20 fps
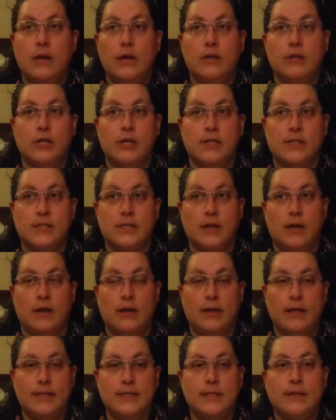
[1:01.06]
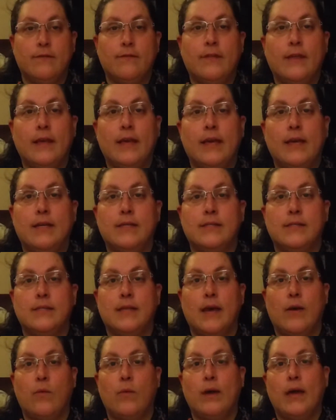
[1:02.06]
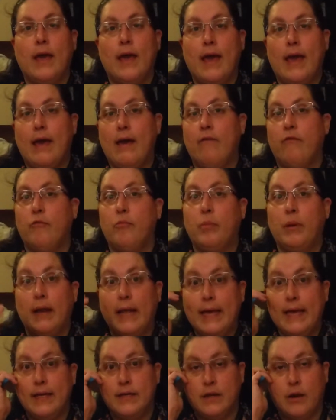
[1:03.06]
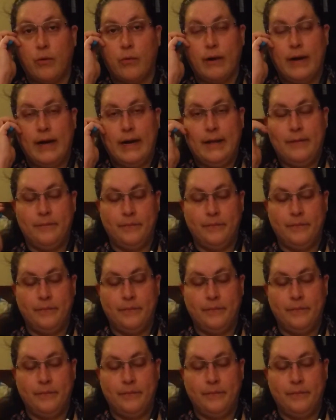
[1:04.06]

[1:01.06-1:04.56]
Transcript: just a list of things that we have planned already.